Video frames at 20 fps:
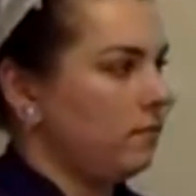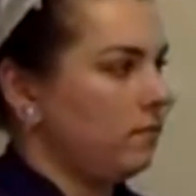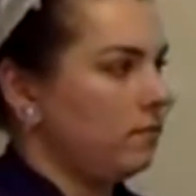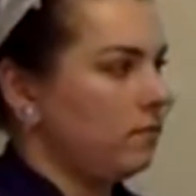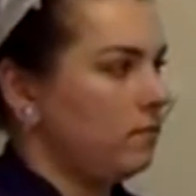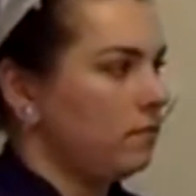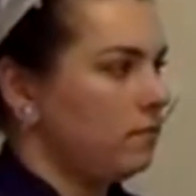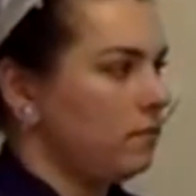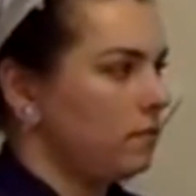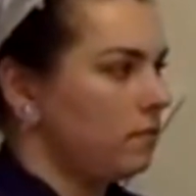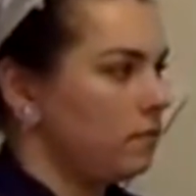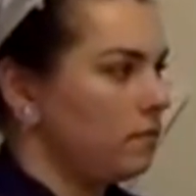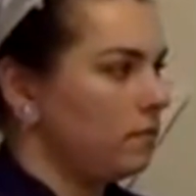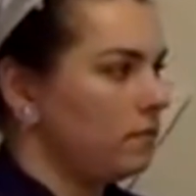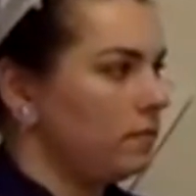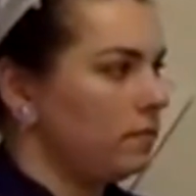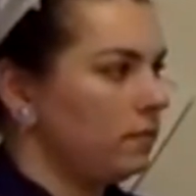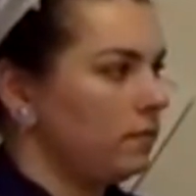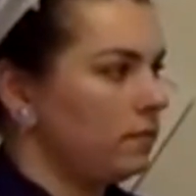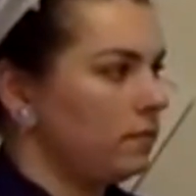
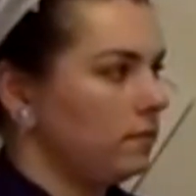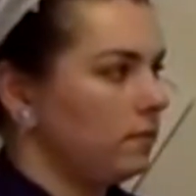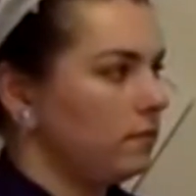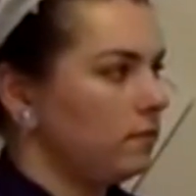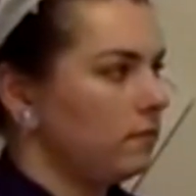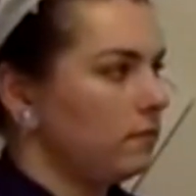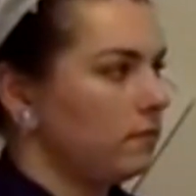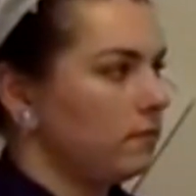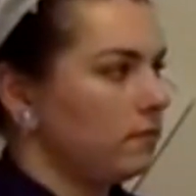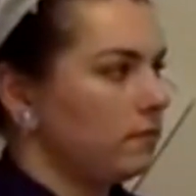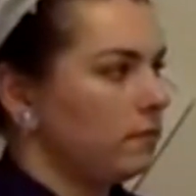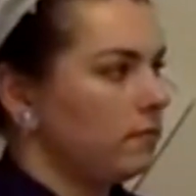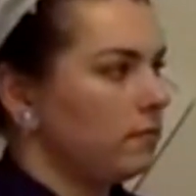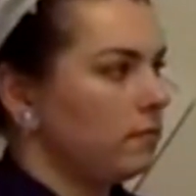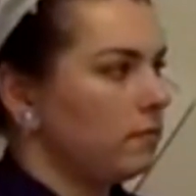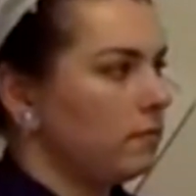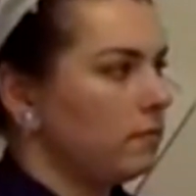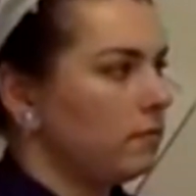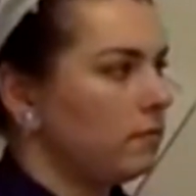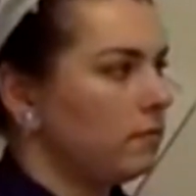
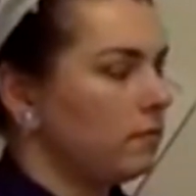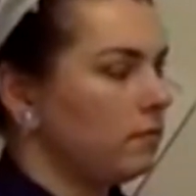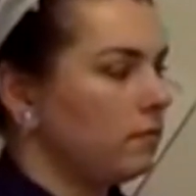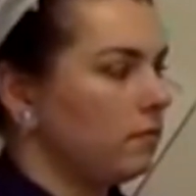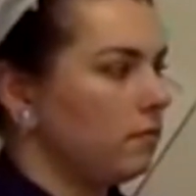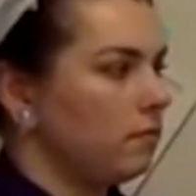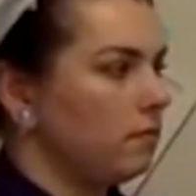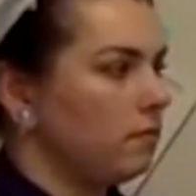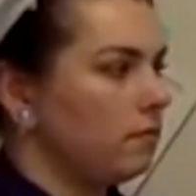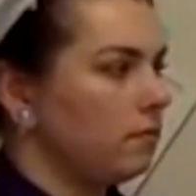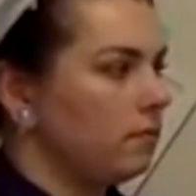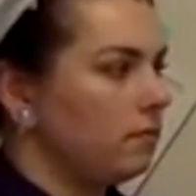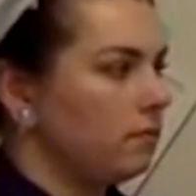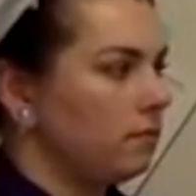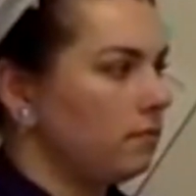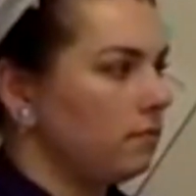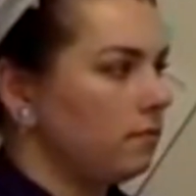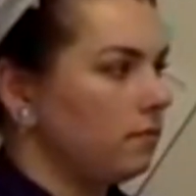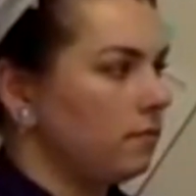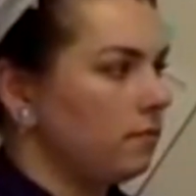
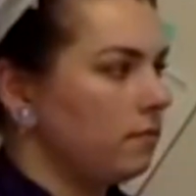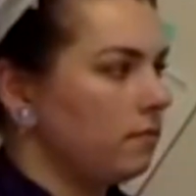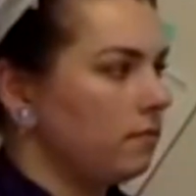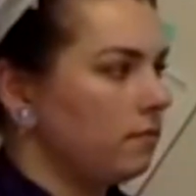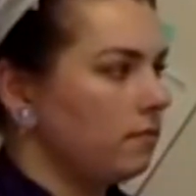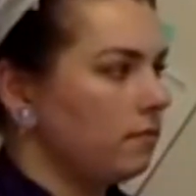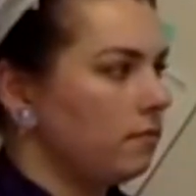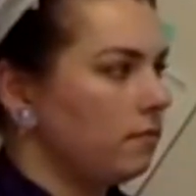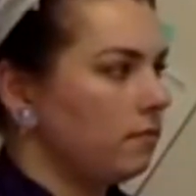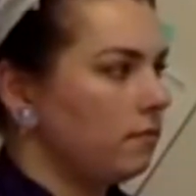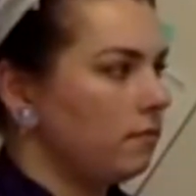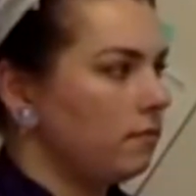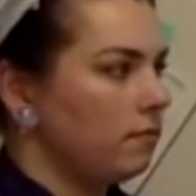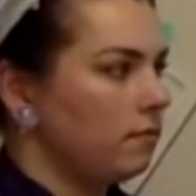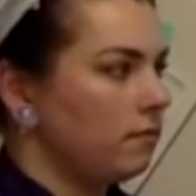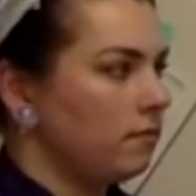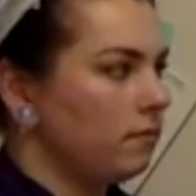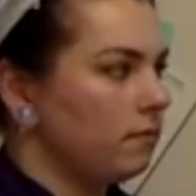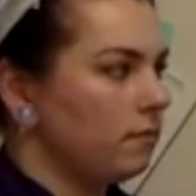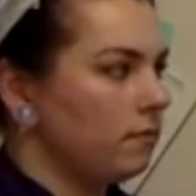
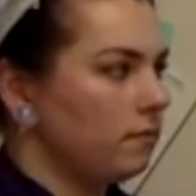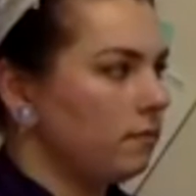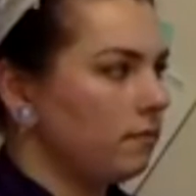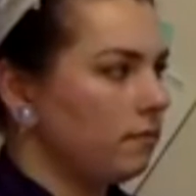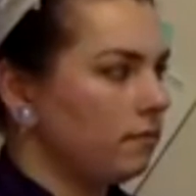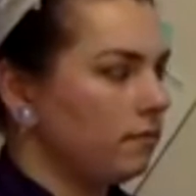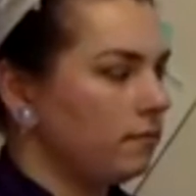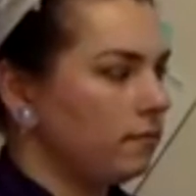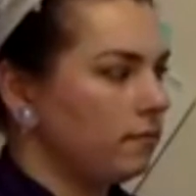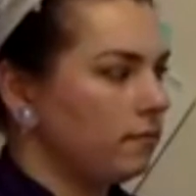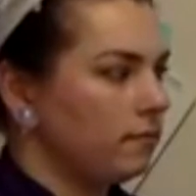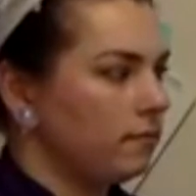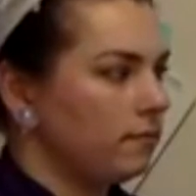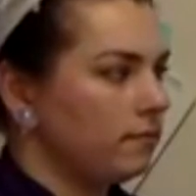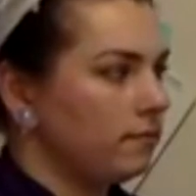This person isn't speaking.